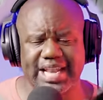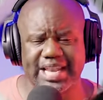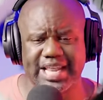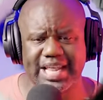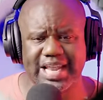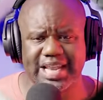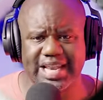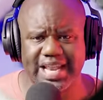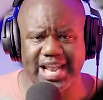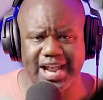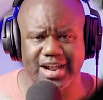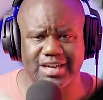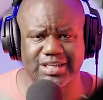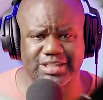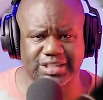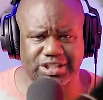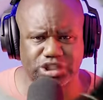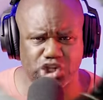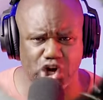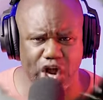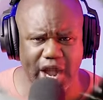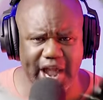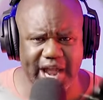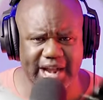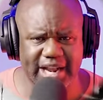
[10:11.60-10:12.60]
and then they're
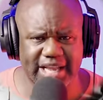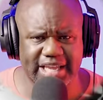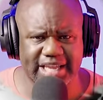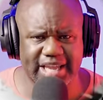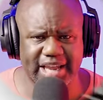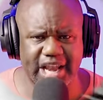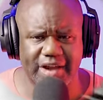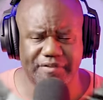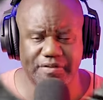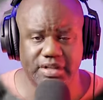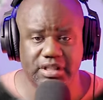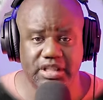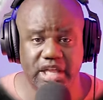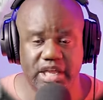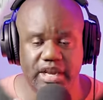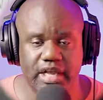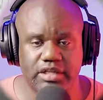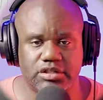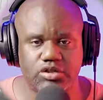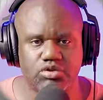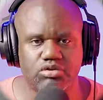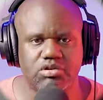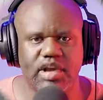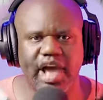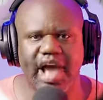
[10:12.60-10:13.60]
trying to get everything
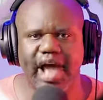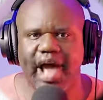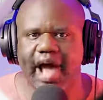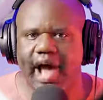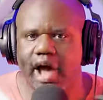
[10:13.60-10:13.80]
that you got.